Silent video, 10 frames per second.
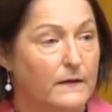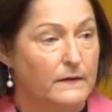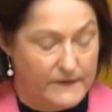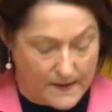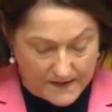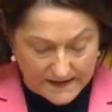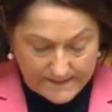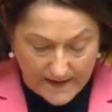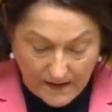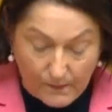Deputy
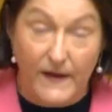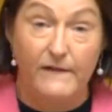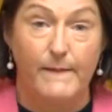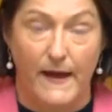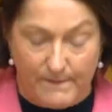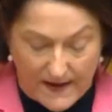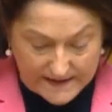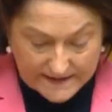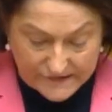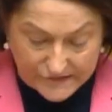Speaker, we've made
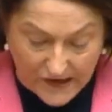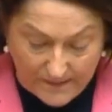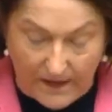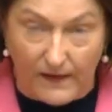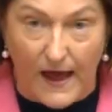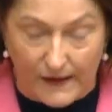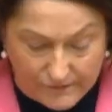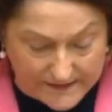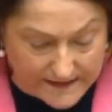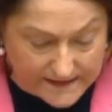medicines cheaper, like
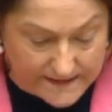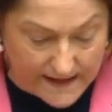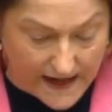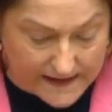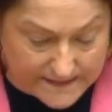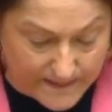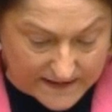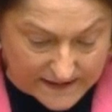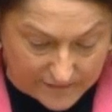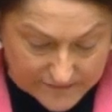through 60-day
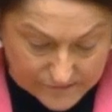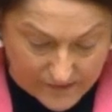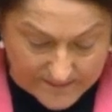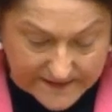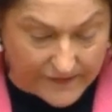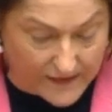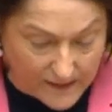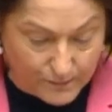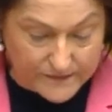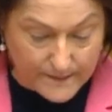dispensing of scripts that the
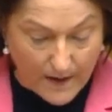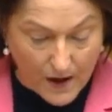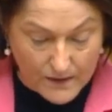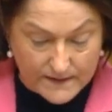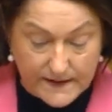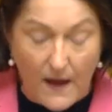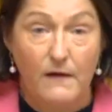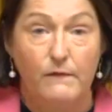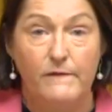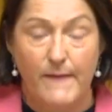Liberals opposed.
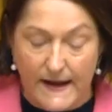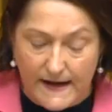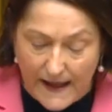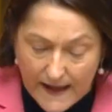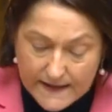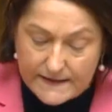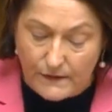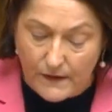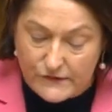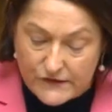We've made it
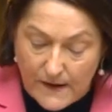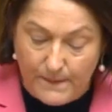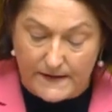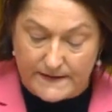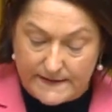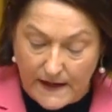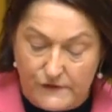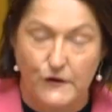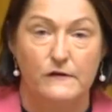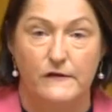easier and cheaper to see a
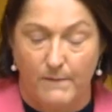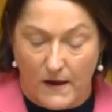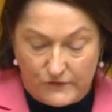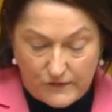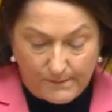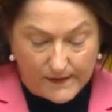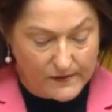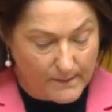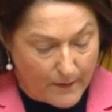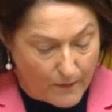doctor by
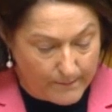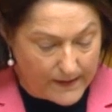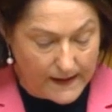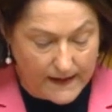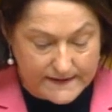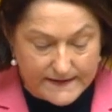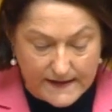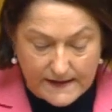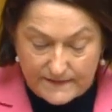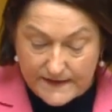tripling the bulk billing
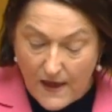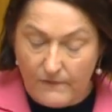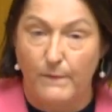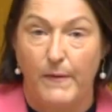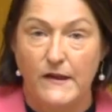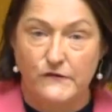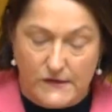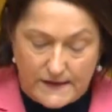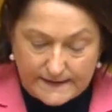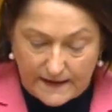incentives for
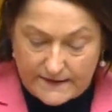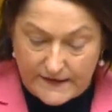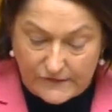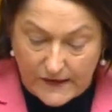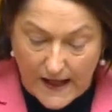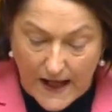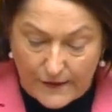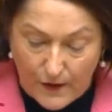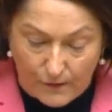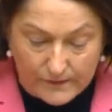pensioners, concession
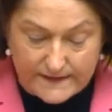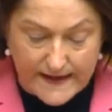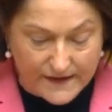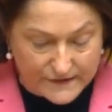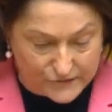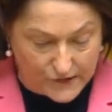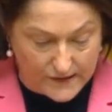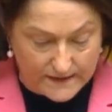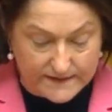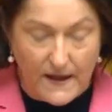card holders and
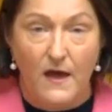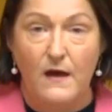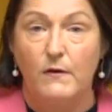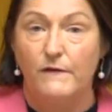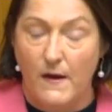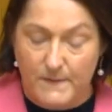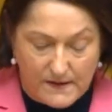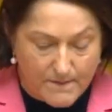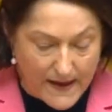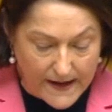students. We've
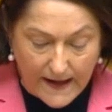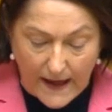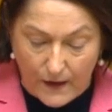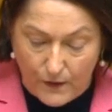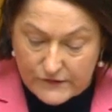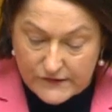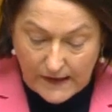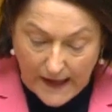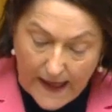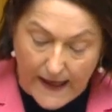opened a Medicare
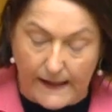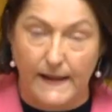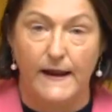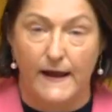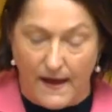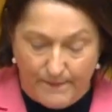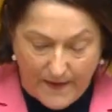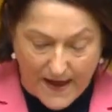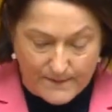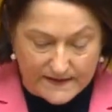urgent care clinic at
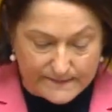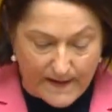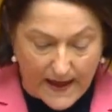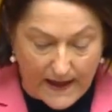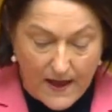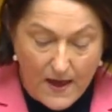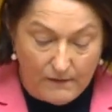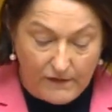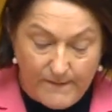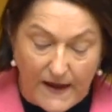Batemans Bay.
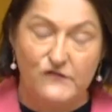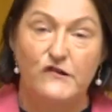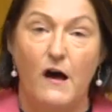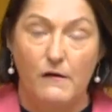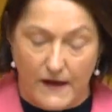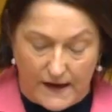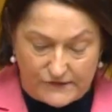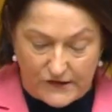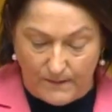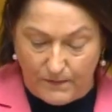We've made
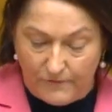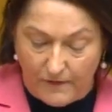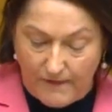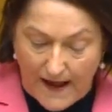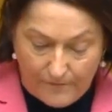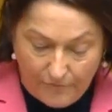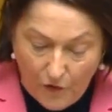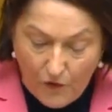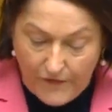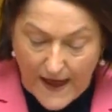childcare cheaper for around
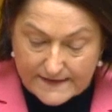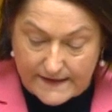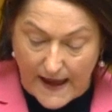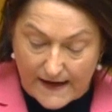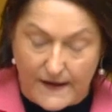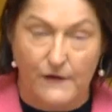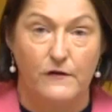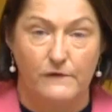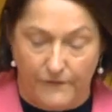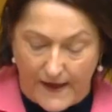
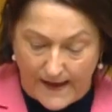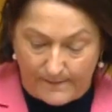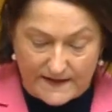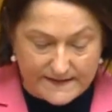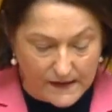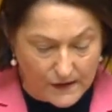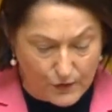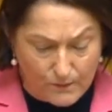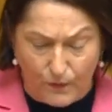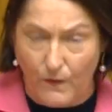4,800 families in
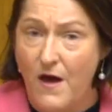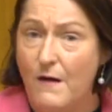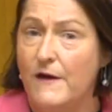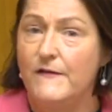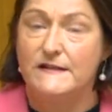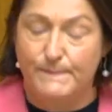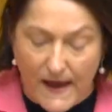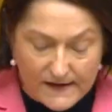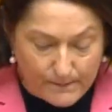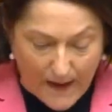Gilmore. We've
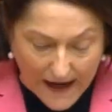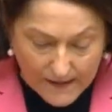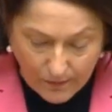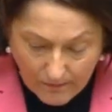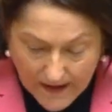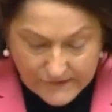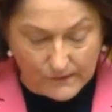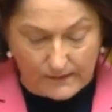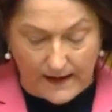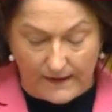expanded paid
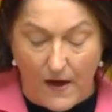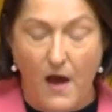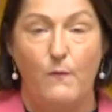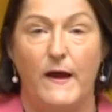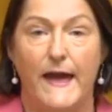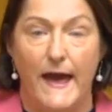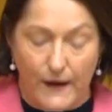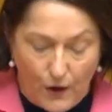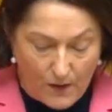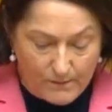parental leave. We're
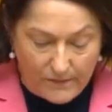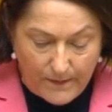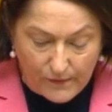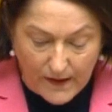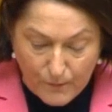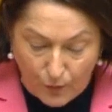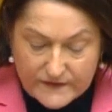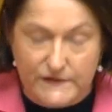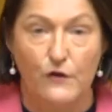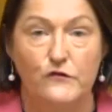getting on with building more
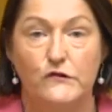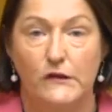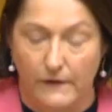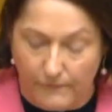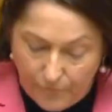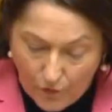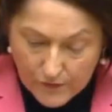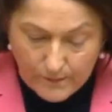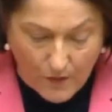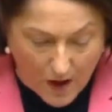social and
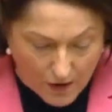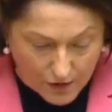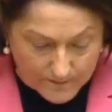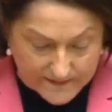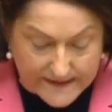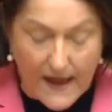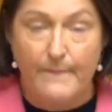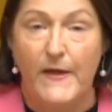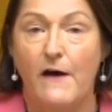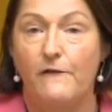affordable homes.
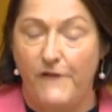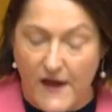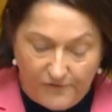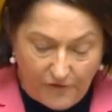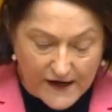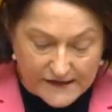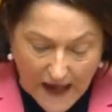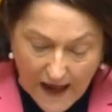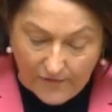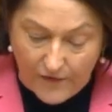Our fee-free
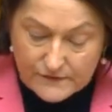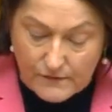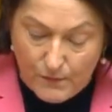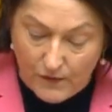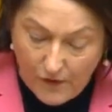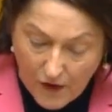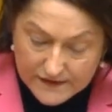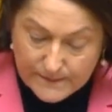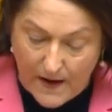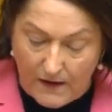TAFE has removed
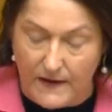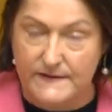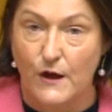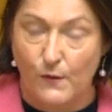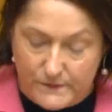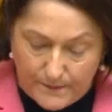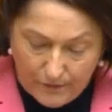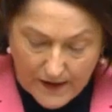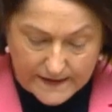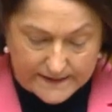cost barriers, helped
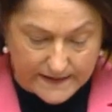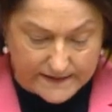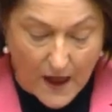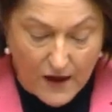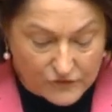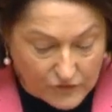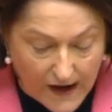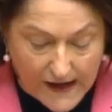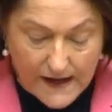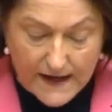apprentices,
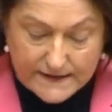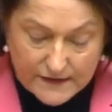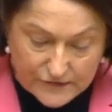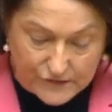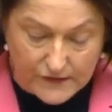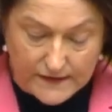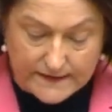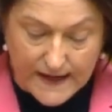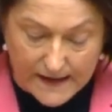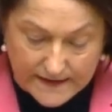trainees and
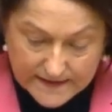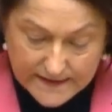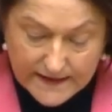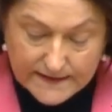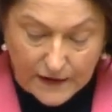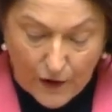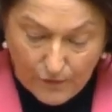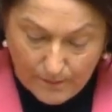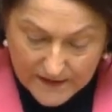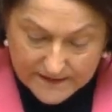students, and assist
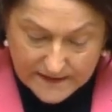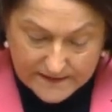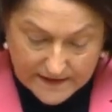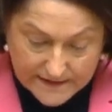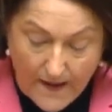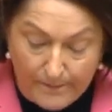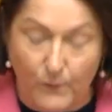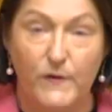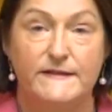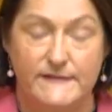local businesses
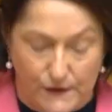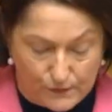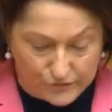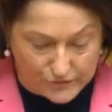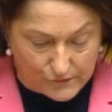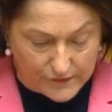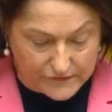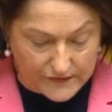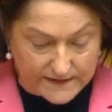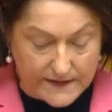with skill
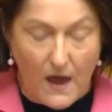shortages.